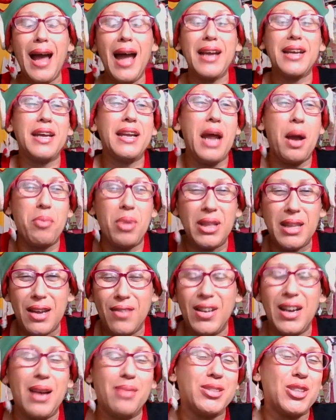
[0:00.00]
I cannot believe
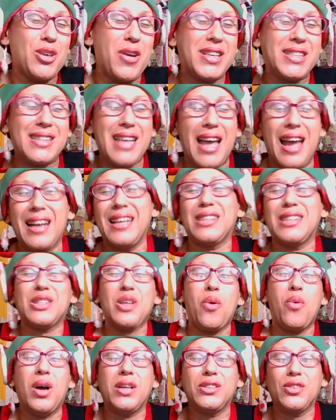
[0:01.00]
it. I'm so excited. It's
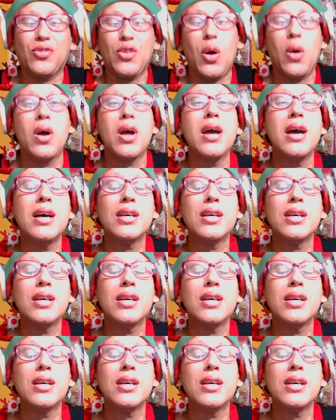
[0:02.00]
so wonderful.